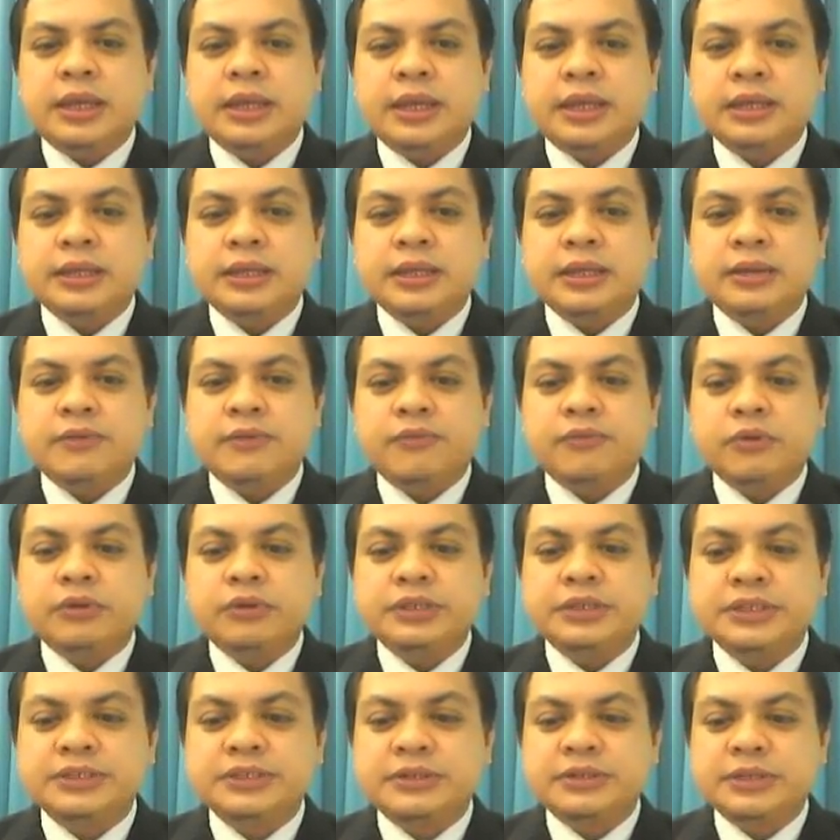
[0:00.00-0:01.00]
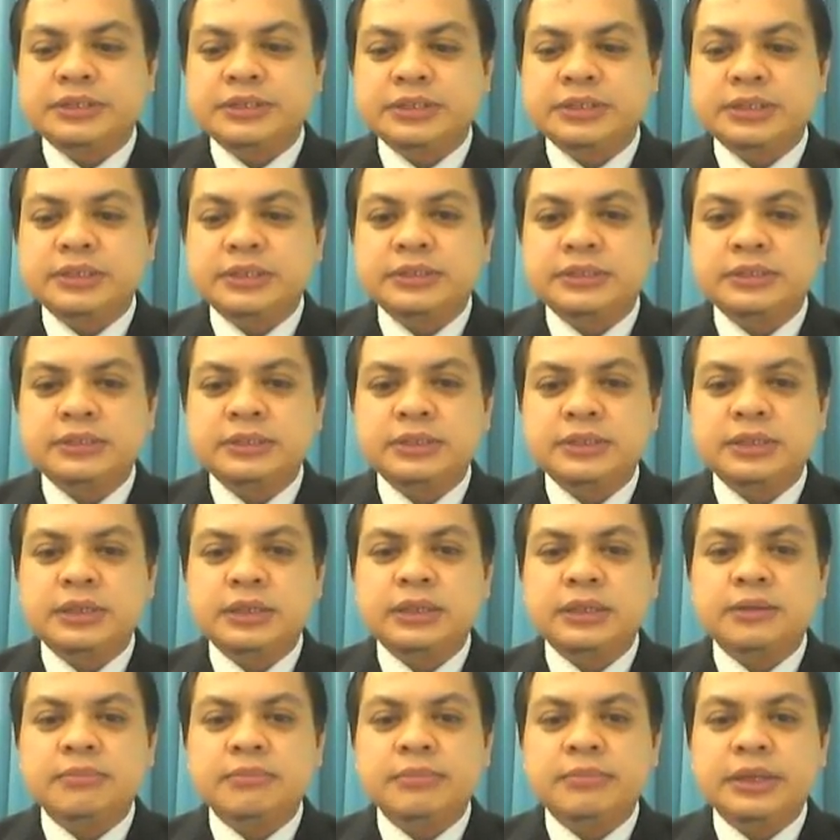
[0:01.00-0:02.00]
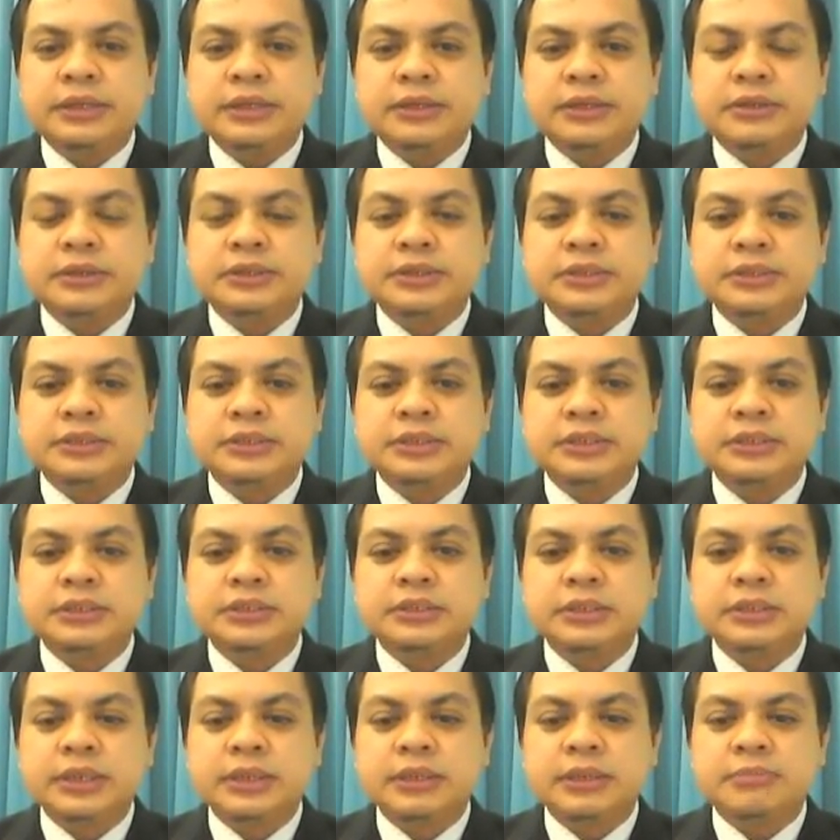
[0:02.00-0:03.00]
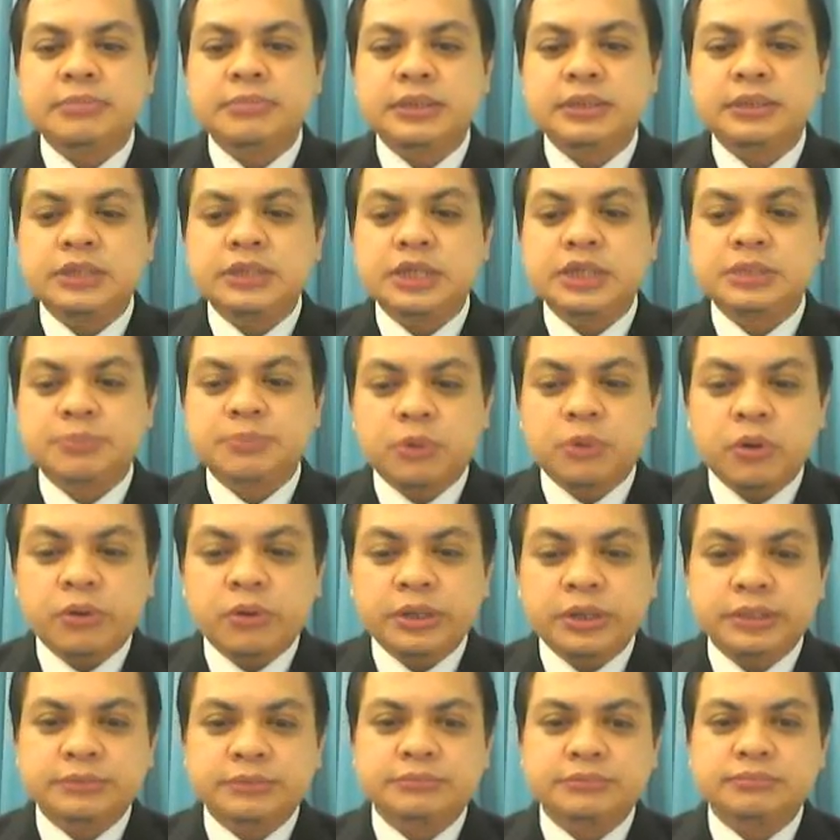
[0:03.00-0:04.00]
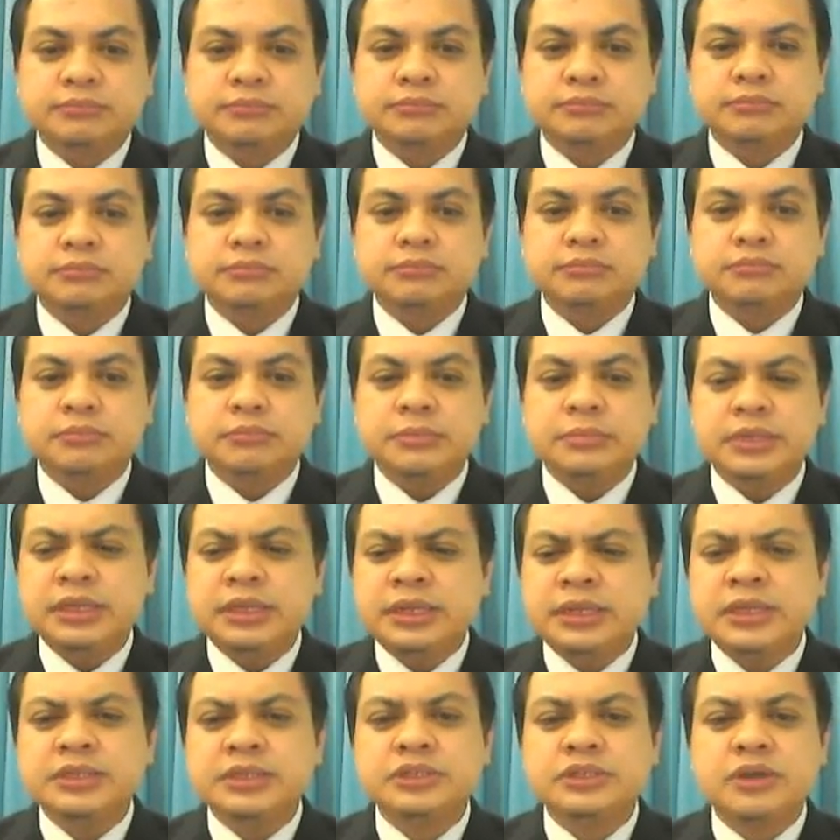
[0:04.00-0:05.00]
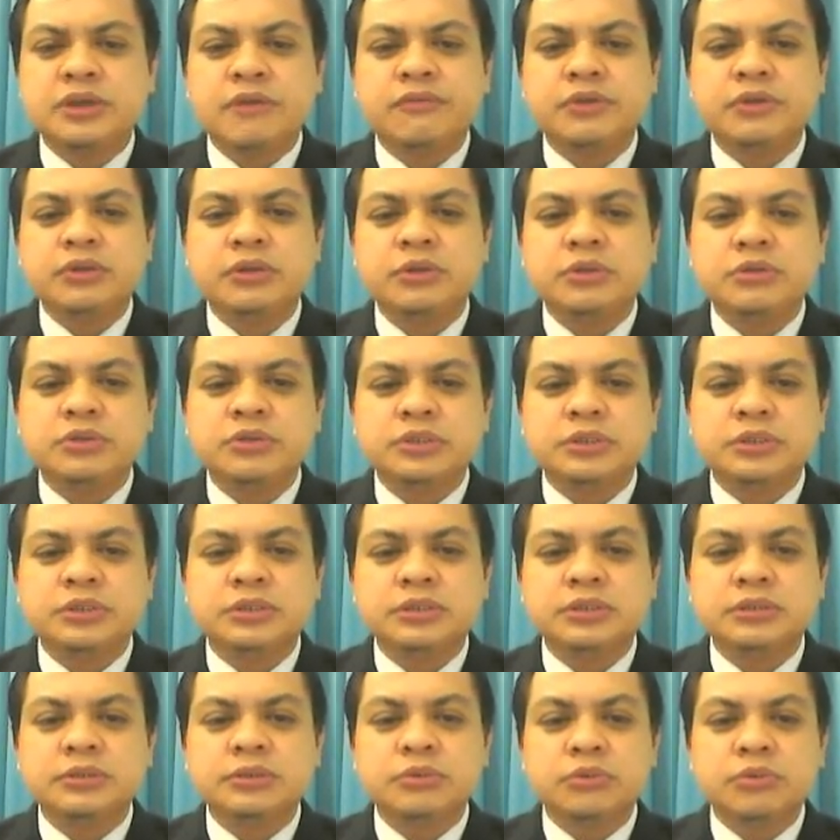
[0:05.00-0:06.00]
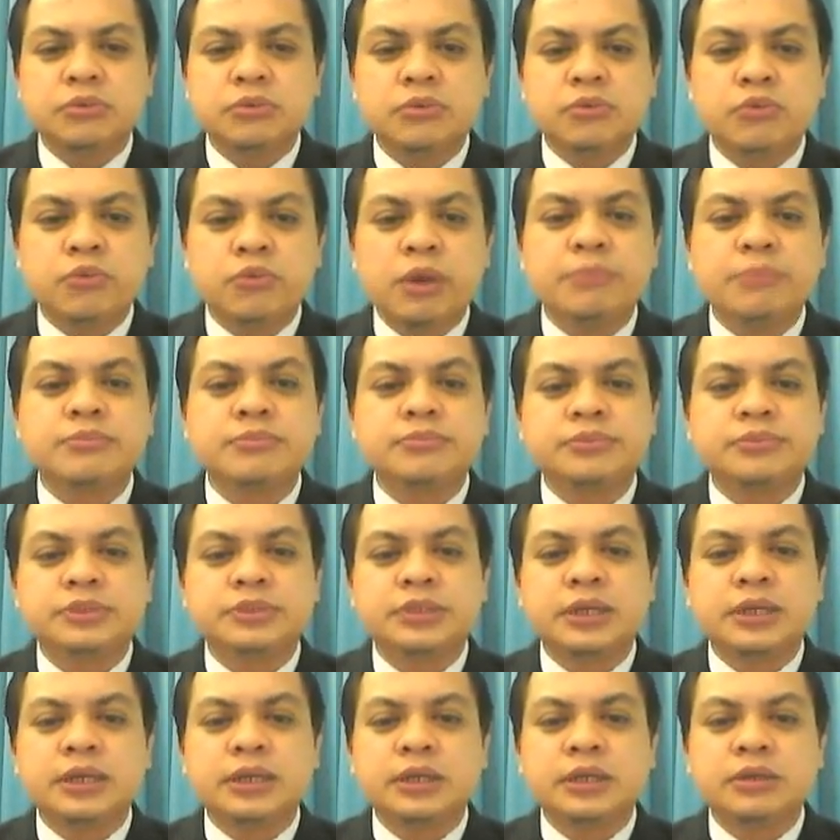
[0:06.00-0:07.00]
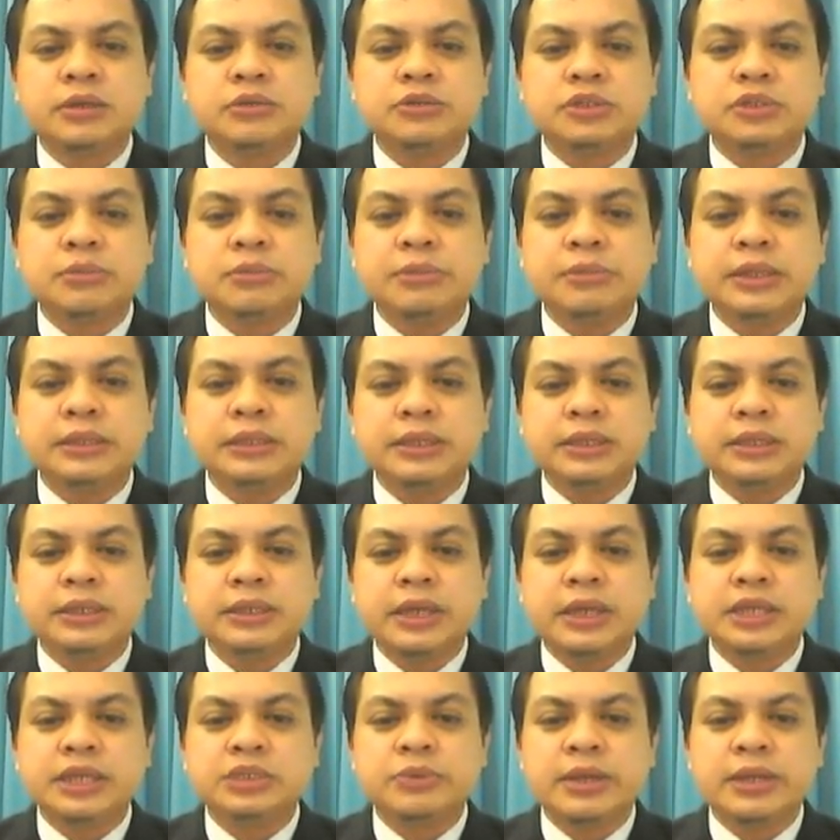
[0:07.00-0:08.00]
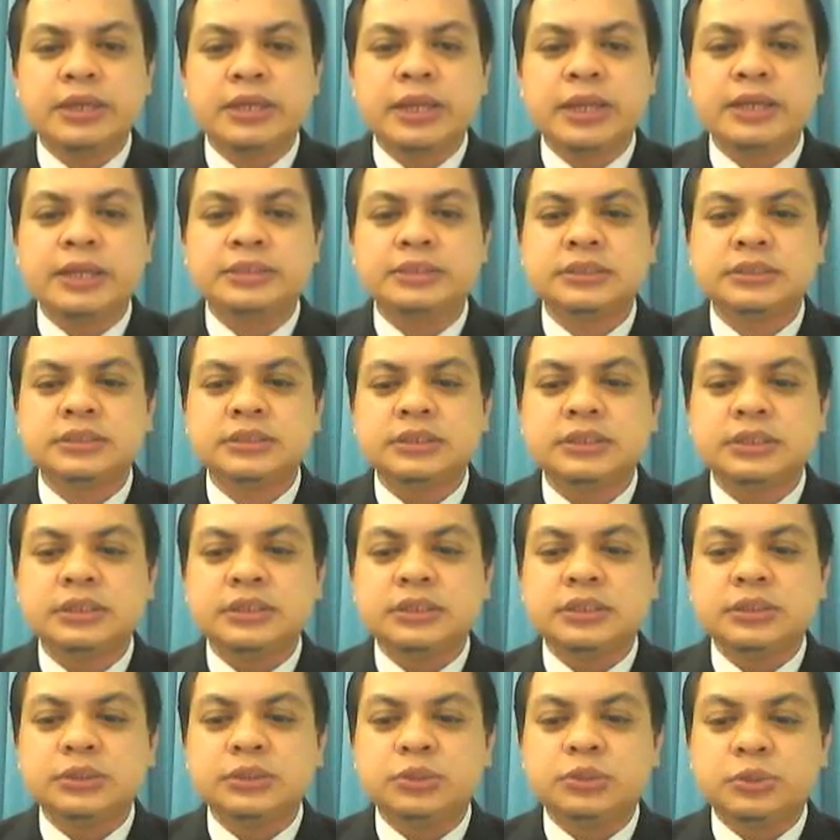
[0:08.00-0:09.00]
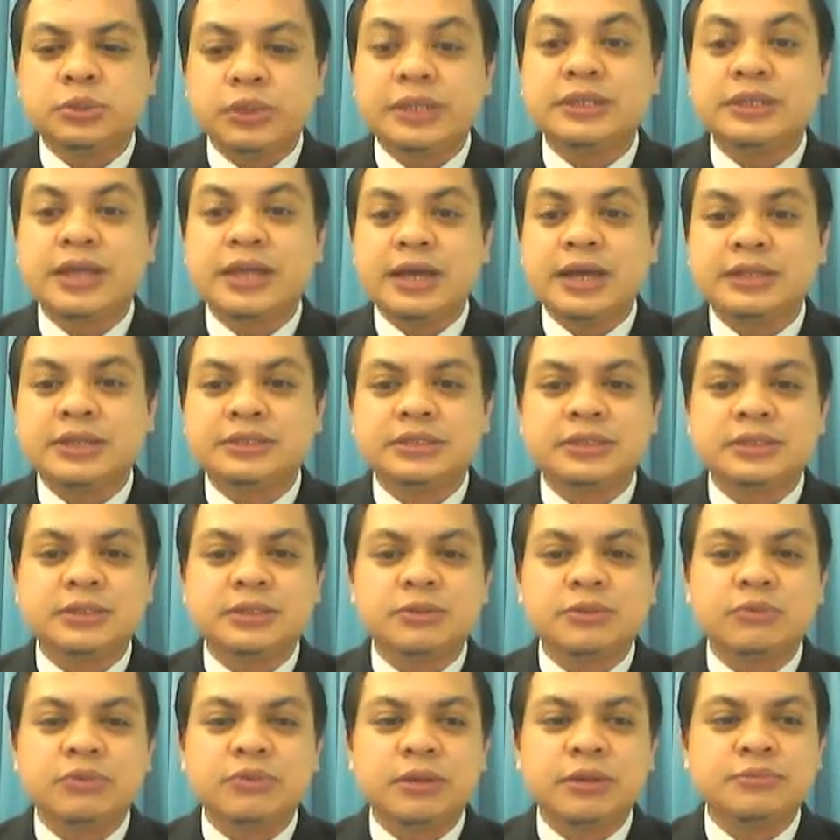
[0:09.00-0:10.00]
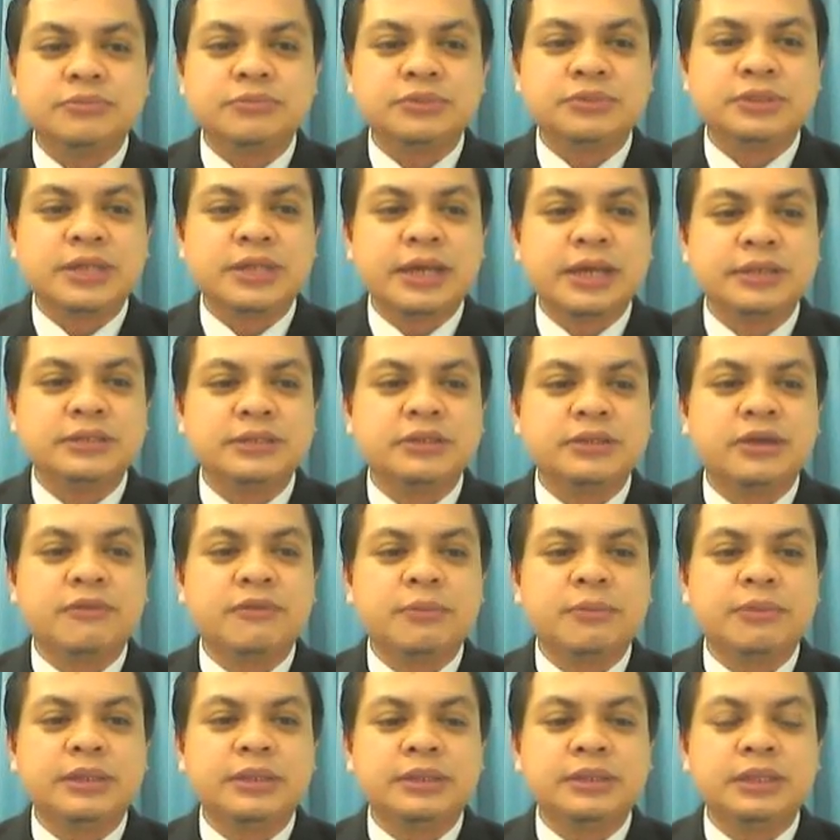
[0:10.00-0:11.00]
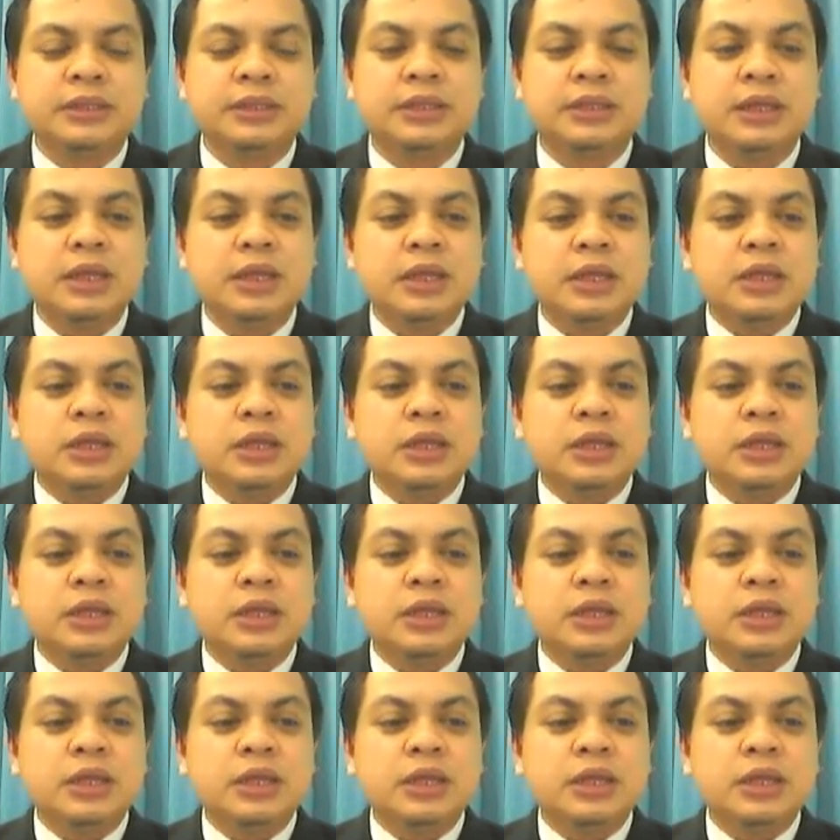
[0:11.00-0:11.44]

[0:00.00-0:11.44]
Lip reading: and for this reason, many researchers have been exploring meanings of a user usability as well as to enhance website capability.